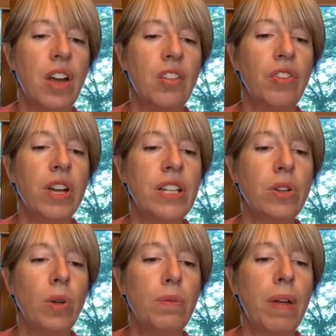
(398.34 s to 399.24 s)
For he
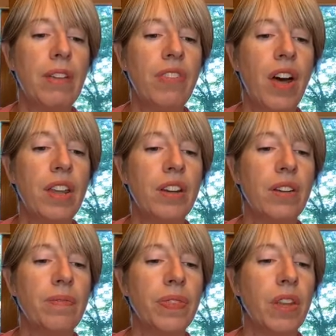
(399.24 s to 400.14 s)
told my
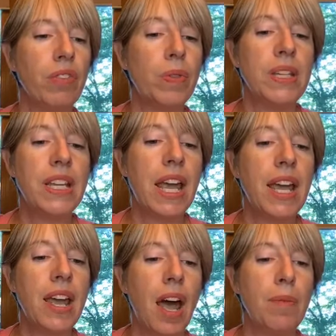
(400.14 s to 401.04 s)
father, from the
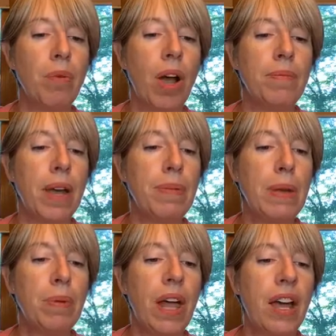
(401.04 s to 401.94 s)
day I brought my
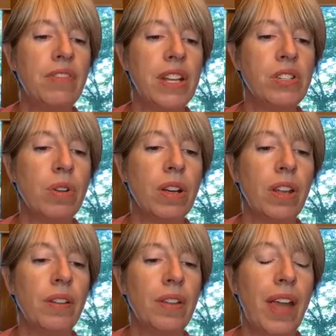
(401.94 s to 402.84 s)
people out of
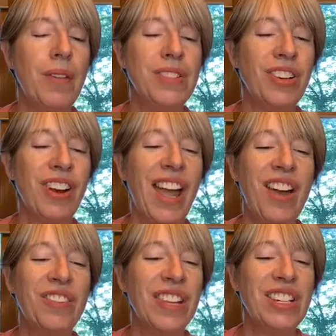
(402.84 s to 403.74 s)

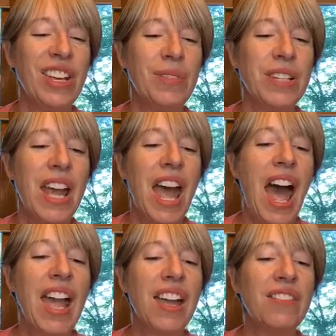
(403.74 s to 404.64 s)
Egypt,
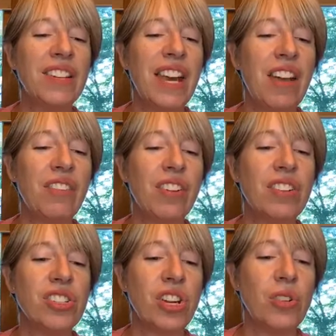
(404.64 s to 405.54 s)
I have
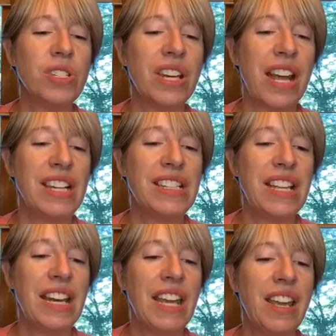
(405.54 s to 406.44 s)
never chosen a
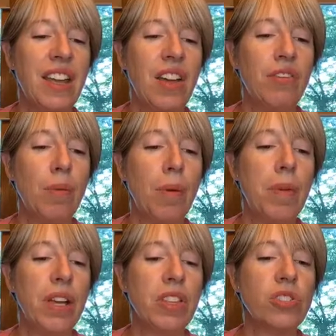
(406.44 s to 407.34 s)
city from
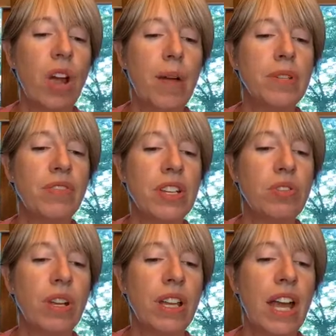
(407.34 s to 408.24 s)
among the tribes of
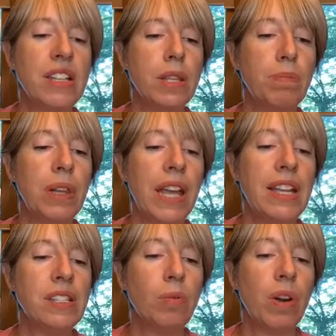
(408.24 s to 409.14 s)
Israel as the
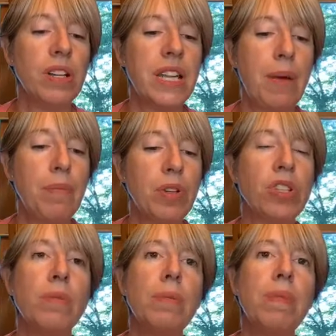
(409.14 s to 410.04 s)
place where a temple
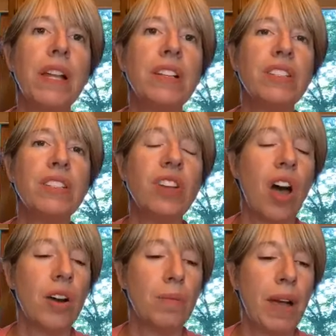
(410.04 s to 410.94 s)
should be built to
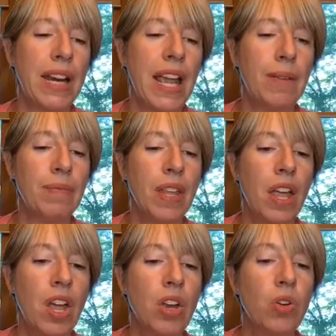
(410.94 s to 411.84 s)
honor my name,
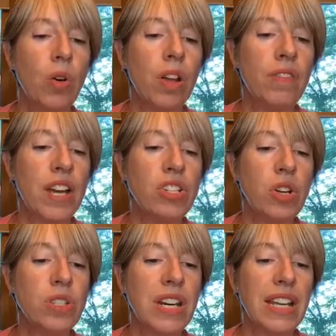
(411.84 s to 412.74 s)
nor have I
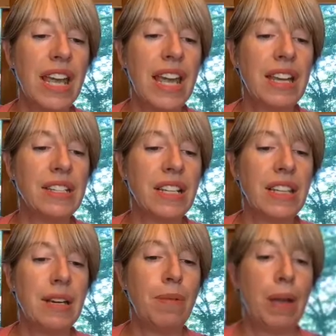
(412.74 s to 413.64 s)
chosen a king to
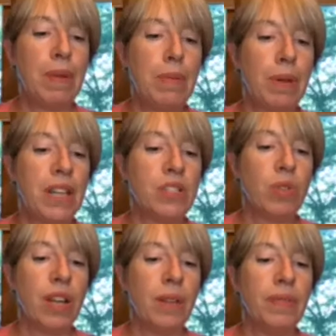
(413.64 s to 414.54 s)
lead my people
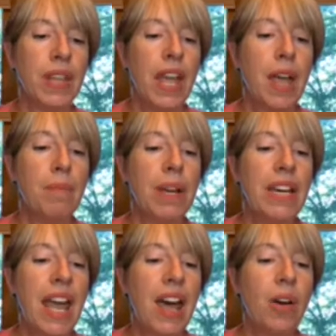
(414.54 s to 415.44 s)
Israel. But
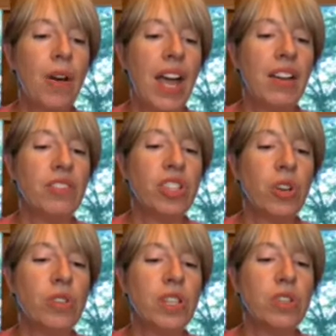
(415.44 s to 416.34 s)
now I have
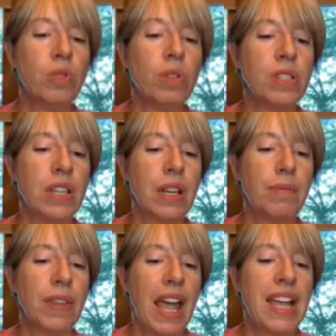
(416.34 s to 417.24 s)
chosen
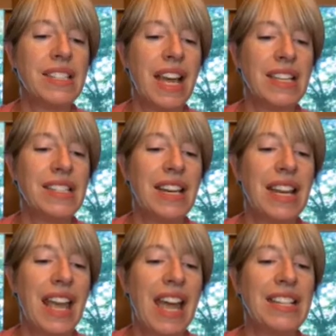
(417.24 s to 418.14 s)
Jerusalem as that
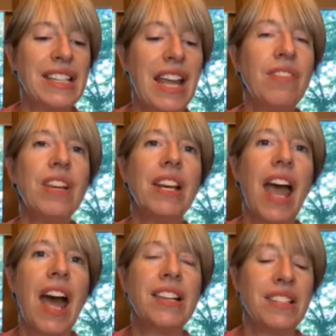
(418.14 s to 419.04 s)
city and David
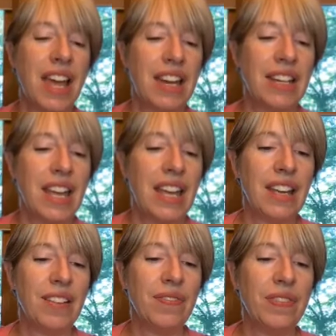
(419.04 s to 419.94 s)
as that
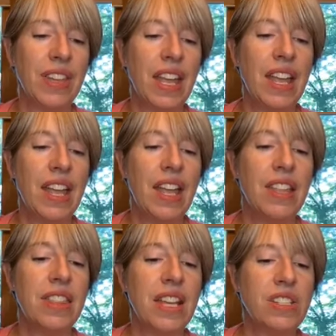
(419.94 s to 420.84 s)
king."
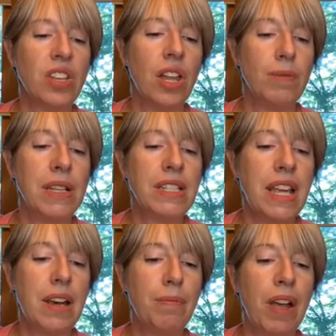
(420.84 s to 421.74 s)
Then Solomon
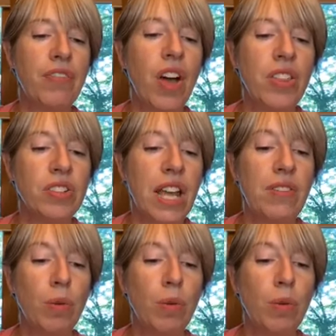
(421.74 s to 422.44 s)
said, "My father David